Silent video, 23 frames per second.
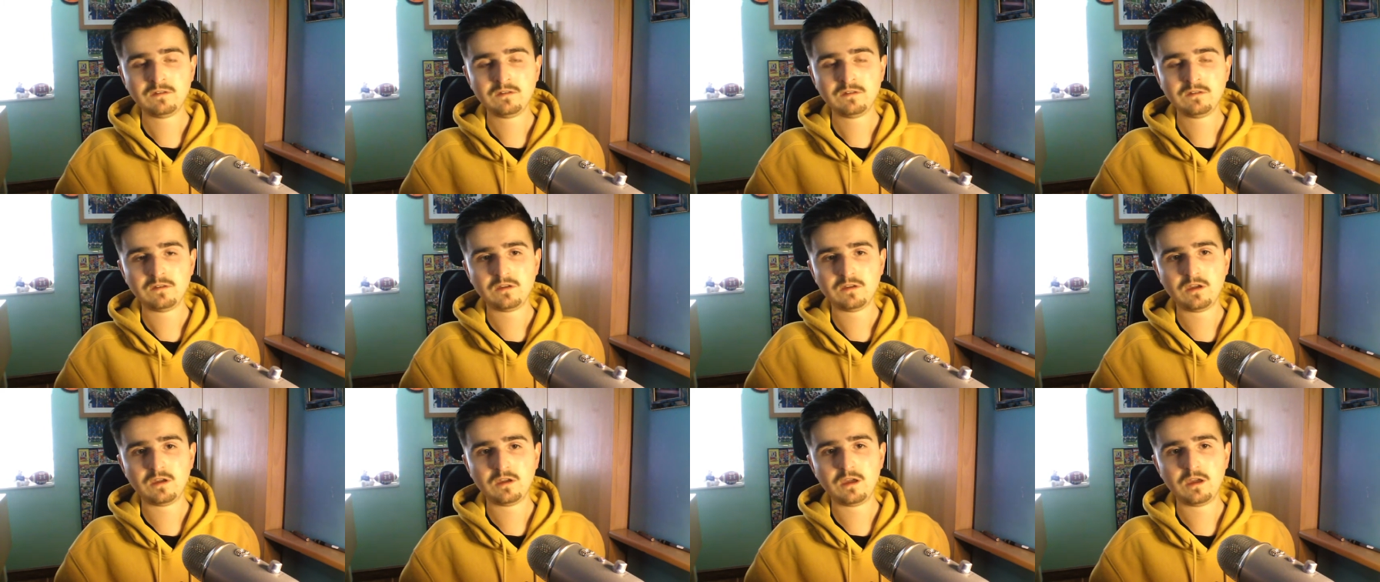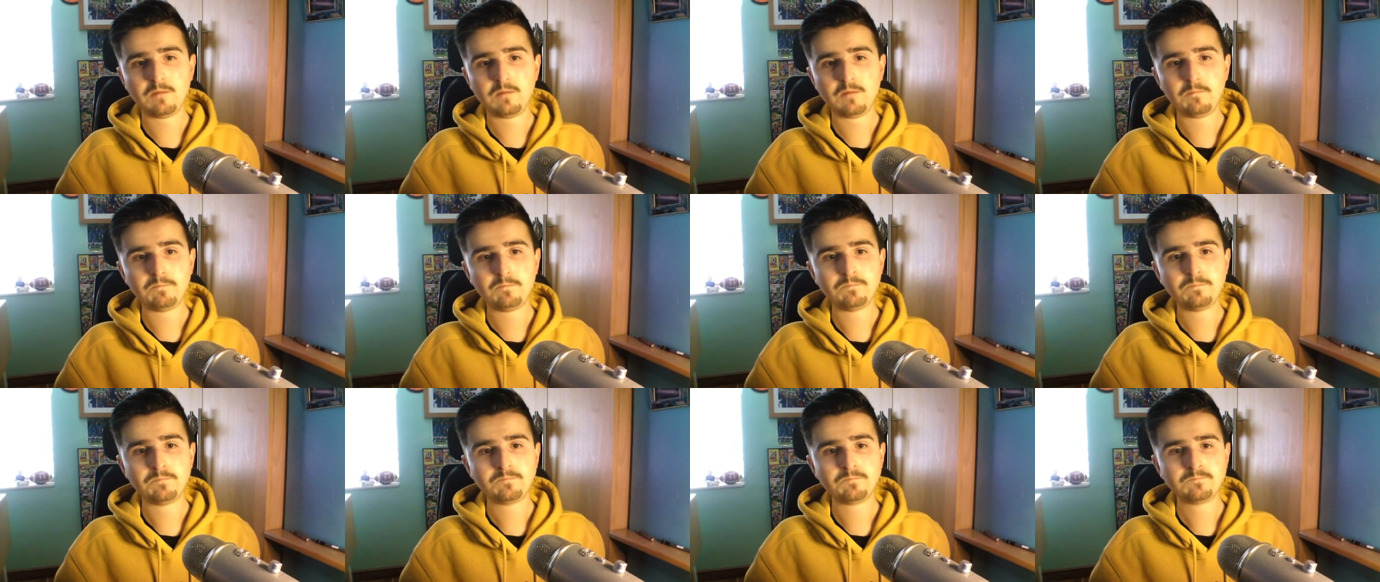
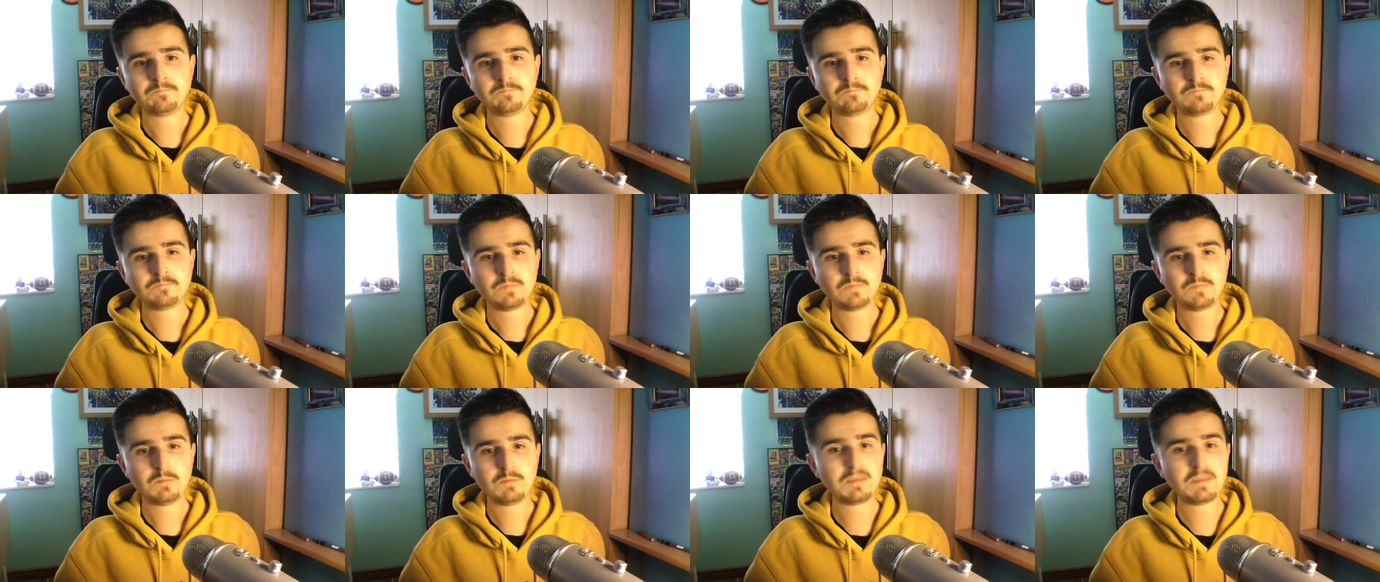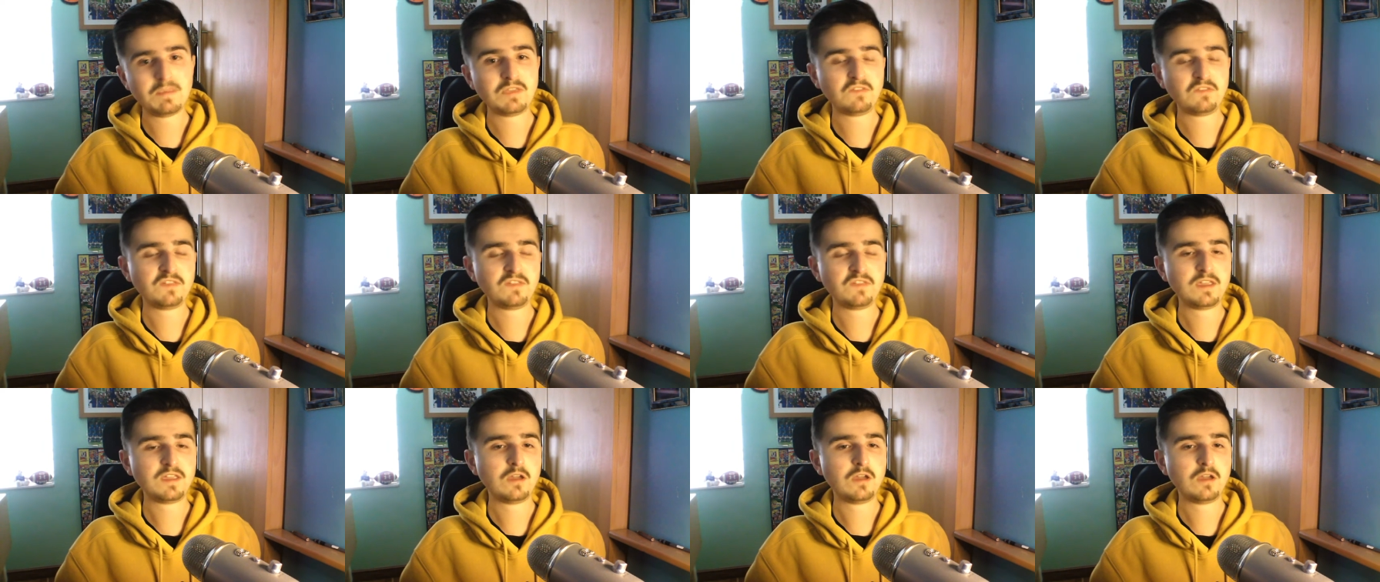Me and the
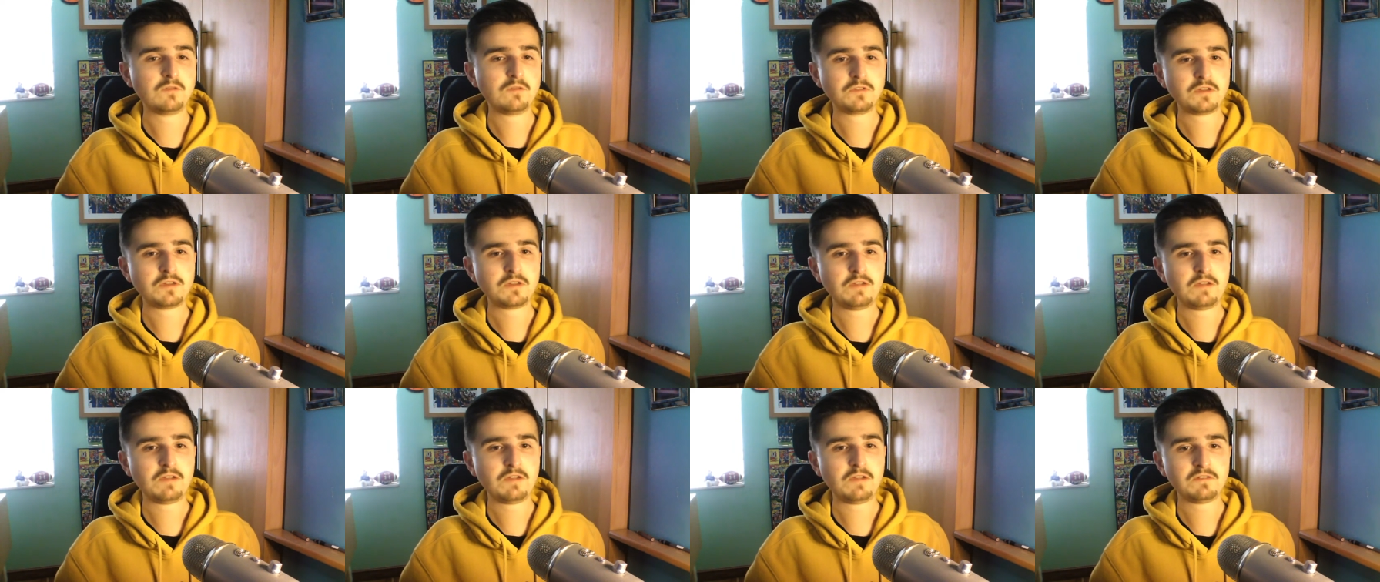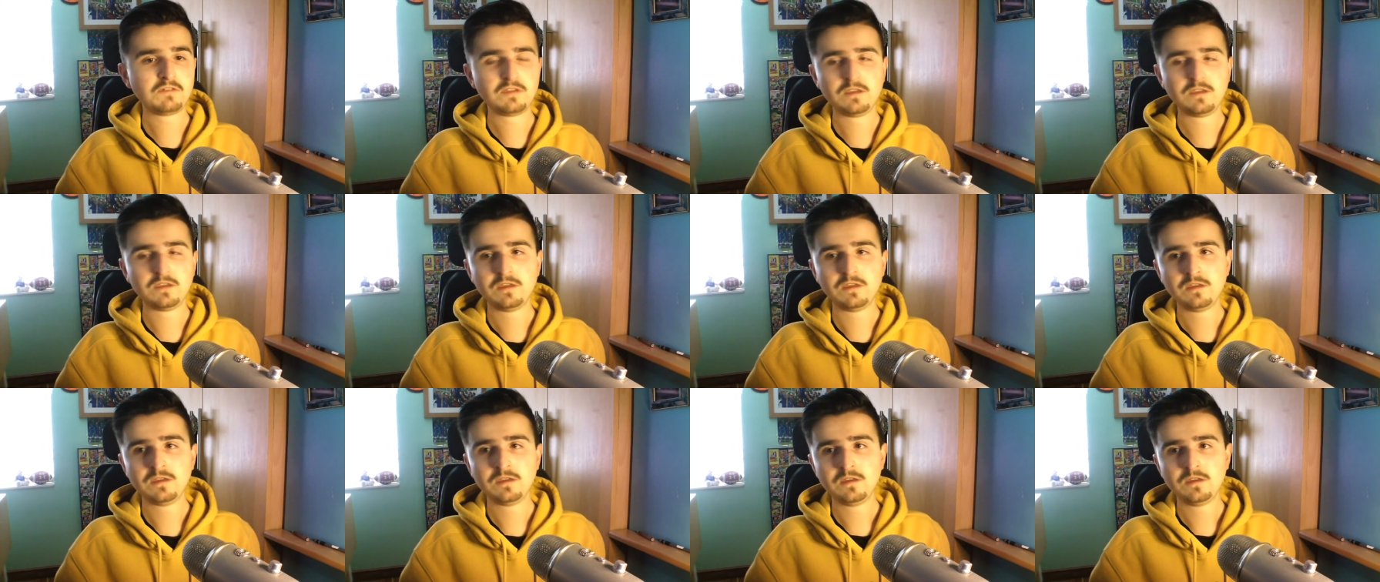CEO of the charity,